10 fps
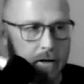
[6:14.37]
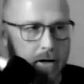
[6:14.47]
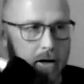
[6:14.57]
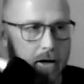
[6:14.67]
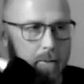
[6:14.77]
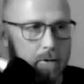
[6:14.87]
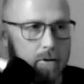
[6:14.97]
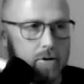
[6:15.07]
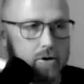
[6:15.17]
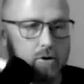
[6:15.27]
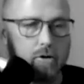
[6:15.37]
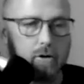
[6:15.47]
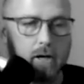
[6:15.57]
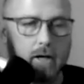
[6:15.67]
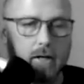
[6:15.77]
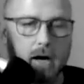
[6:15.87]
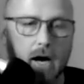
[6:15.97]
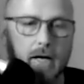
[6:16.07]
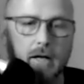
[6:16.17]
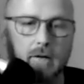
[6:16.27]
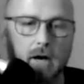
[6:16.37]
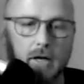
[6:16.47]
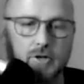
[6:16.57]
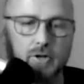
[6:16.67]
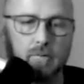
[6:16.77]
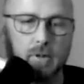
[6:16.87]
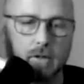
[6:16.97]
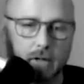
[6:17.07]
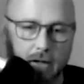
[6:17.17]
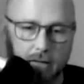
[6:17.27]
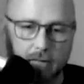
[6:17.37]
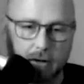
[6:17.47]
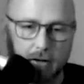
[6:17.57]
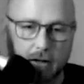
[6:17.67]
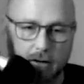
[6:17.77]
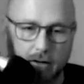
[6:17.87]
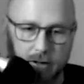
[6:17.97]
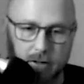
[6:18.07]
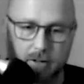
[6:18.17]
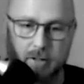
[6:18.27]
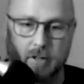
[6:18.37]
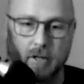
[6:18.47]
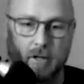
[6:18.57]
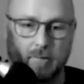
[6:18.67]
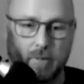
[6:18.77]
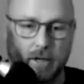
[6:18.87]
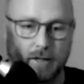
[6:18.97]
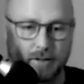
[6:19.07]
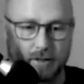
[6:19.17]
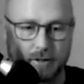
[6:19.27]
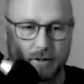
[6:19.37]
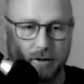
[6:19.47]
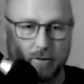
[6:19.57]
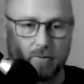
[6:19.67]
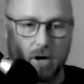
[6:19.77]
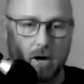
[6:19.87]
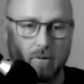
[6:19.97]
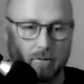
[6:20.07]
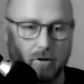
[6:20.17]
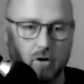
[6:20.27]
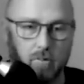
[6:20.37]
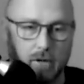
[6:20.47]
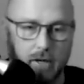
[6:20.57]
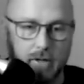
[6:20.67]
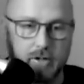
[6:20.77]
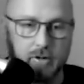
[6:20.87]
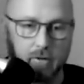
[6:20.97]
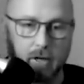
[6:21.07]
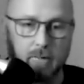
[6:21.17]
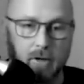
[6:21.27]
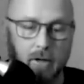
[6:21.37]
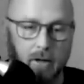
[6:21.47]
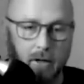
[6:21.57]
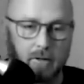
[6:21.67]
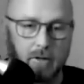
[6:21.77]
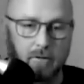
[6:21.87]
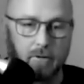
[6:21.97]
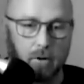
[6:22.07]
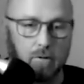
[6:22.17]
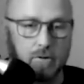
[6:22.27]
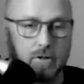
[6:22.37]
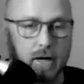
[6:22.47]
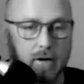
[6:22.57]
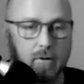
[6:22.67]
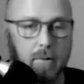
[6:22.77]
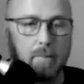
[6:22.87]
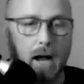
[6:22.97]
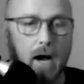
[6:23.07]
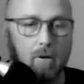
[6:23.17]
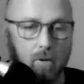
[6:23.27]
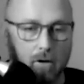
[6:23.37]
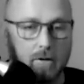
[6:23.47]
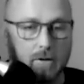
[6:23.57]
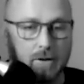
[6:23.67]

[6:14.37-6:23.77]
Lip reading: There is certainly an ideological belief, and I think this has been consistent throughout human history, is that those that are in power